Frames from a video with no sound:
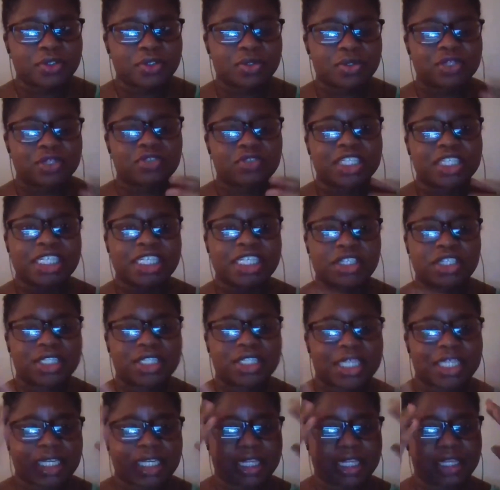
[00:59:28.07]
So it's really
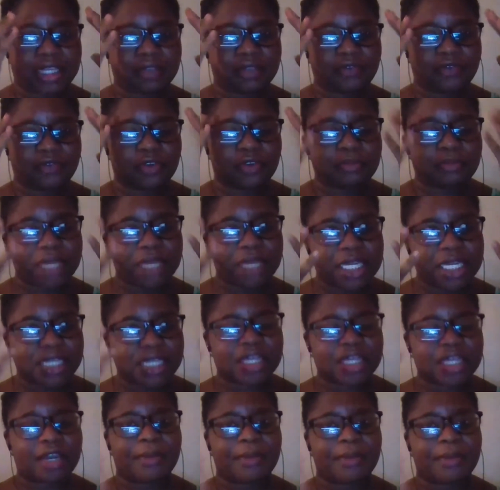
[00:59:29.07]
interesting for me to
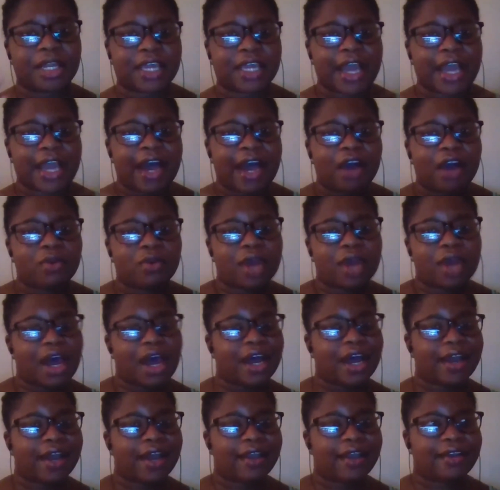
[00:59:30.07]
think about like, how would
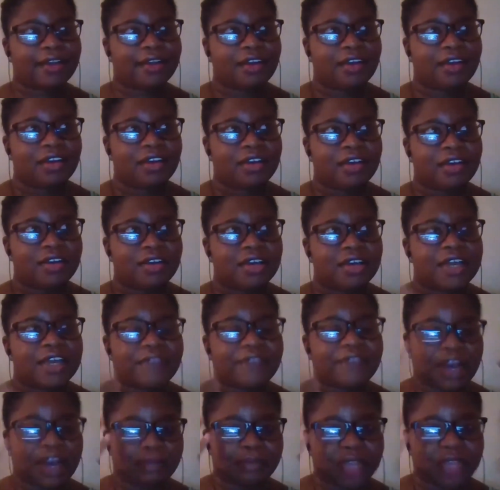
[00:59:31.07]
I
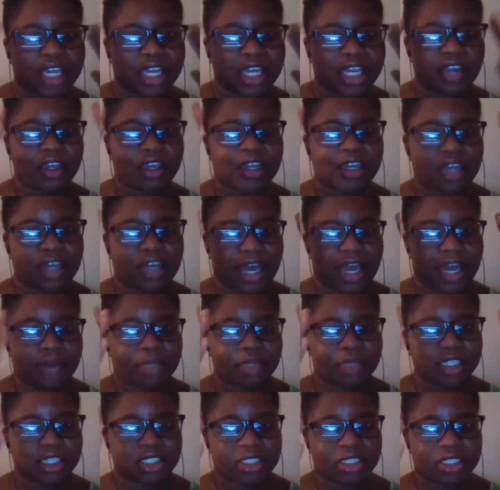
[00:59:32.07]
if I'm thinking in an
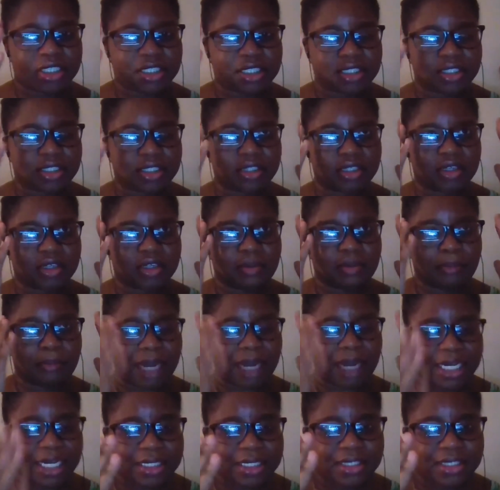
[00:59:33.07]
abolitionist
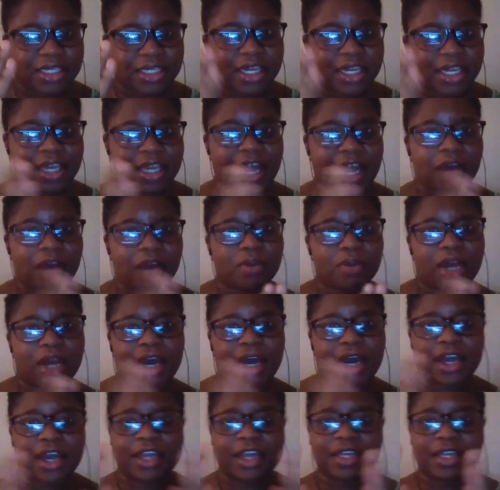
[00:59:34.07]
mindset, how would
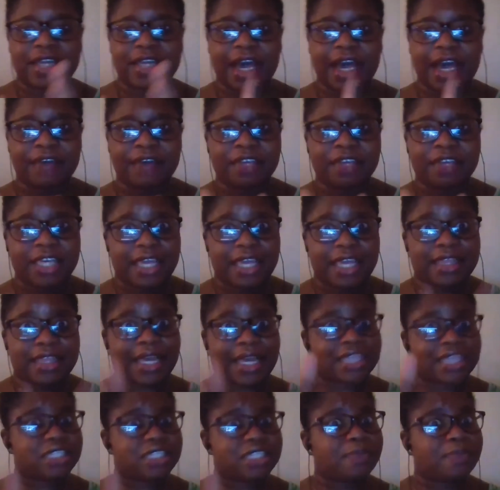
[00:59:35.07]
I navigate
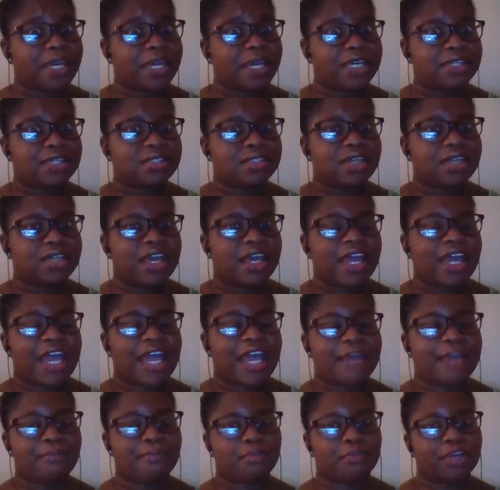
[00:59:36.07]
that space
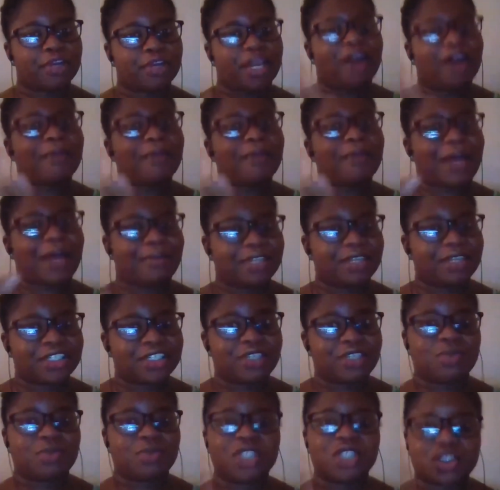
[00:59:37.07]
and bring up
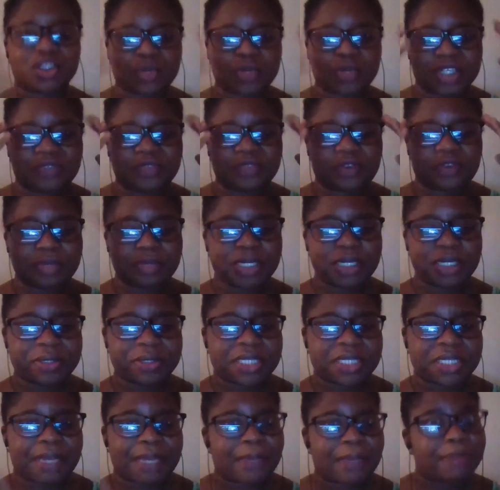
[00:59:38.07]
abolition, which is where for me it
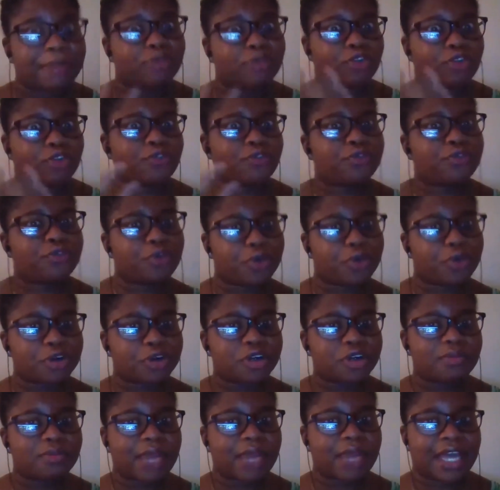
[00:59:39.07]
was like maybe
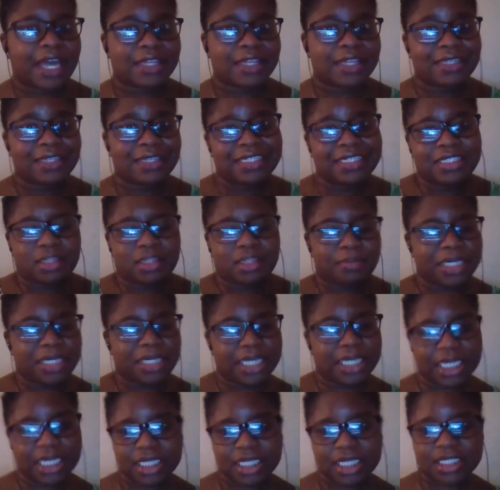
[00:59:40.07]
reform at least the
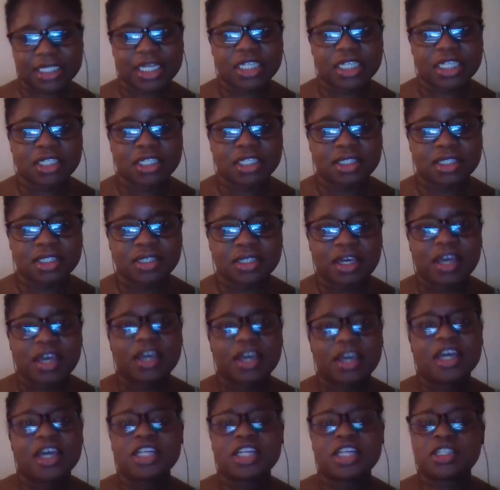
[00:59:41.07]
beginning stages
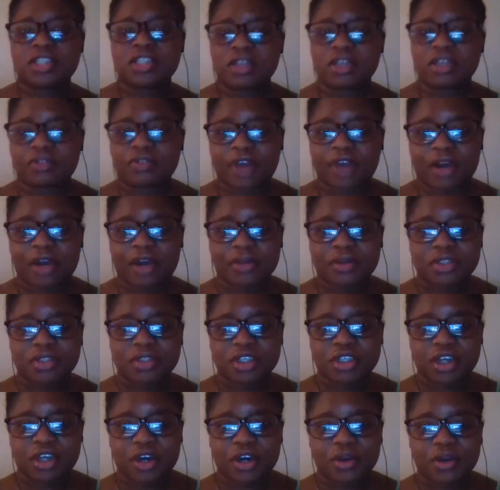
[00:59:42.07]
is the route
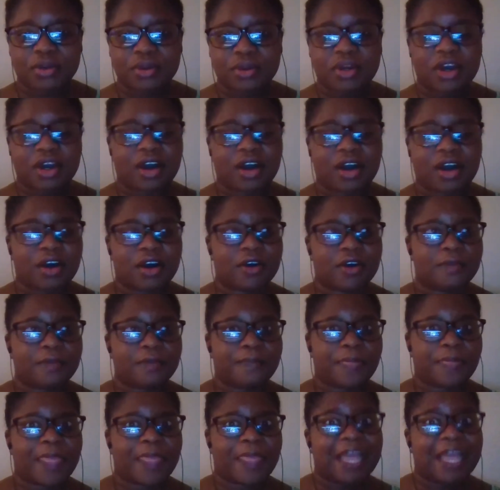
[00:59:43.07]
to go,
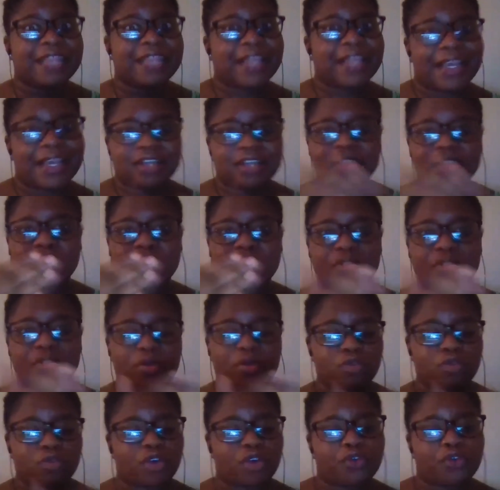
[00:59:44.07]
and then
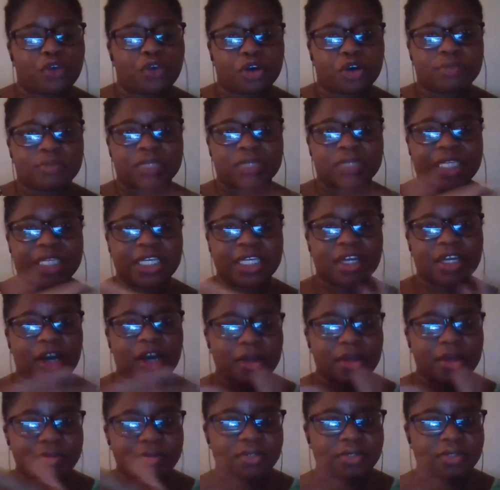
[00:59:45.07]
reform leading
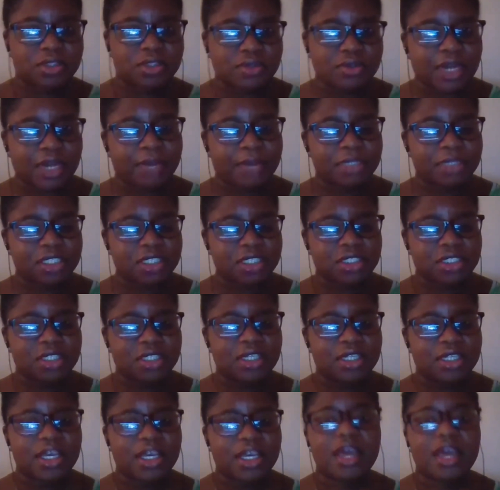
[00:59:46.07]
up to
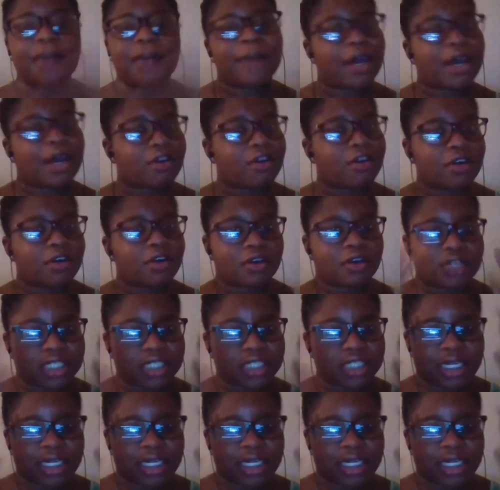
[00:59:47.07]
abolition. I don't know.